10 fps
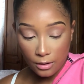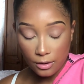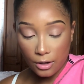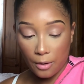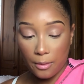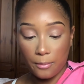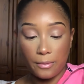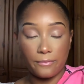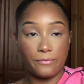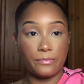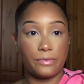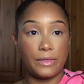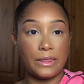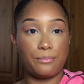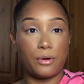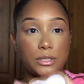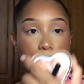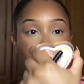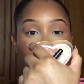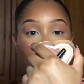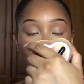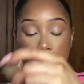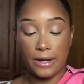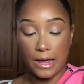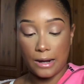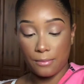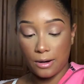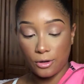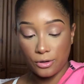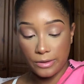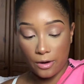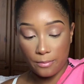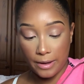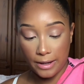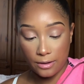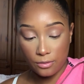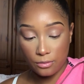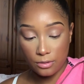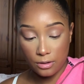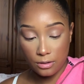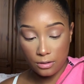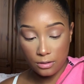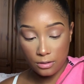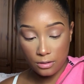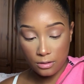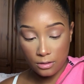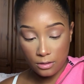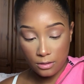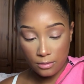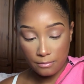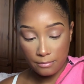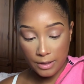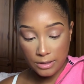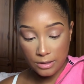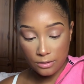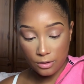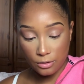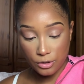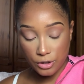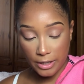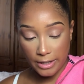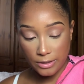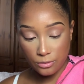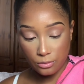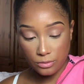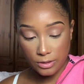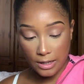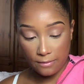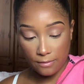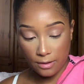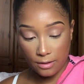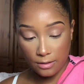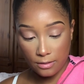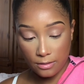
go in with this bronzer again, and I'm gonna use that on my inner corner, mixing those shades all together.